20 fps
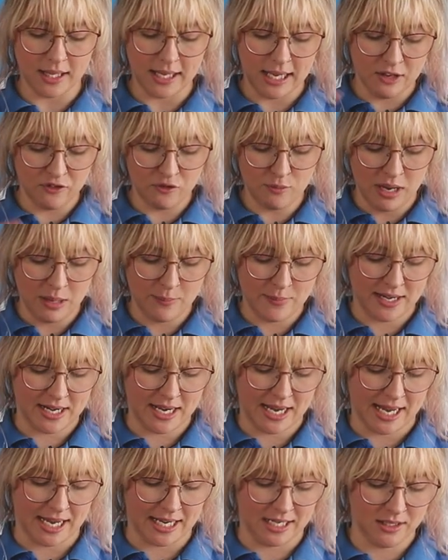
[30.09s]
If my
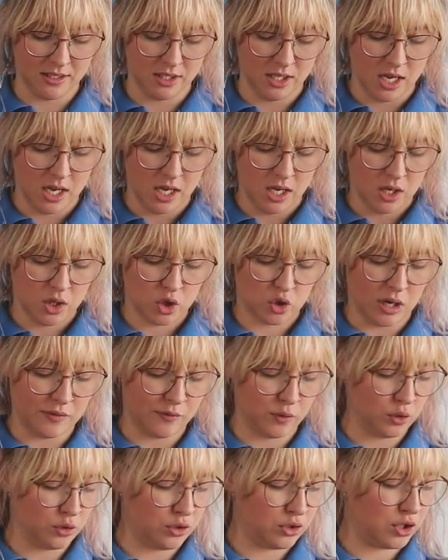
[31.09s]
minute hand
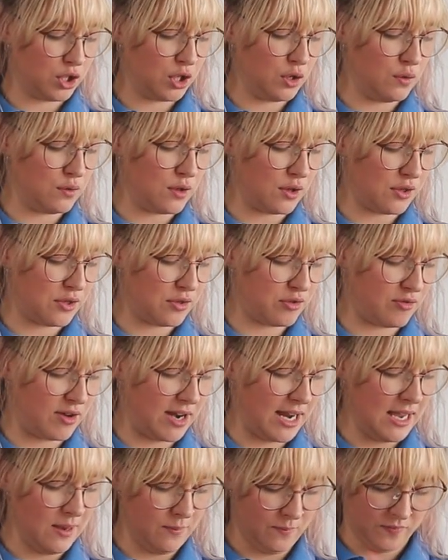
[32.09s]
travels to the
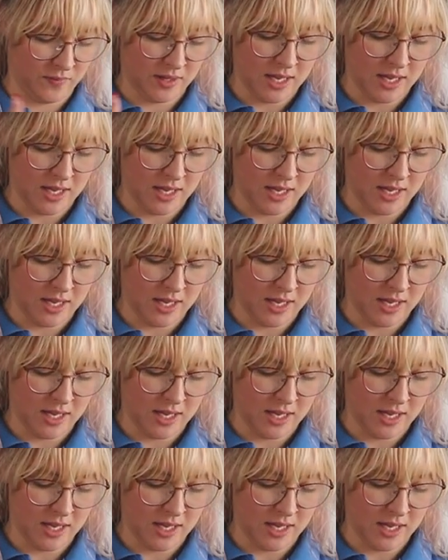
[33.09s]
three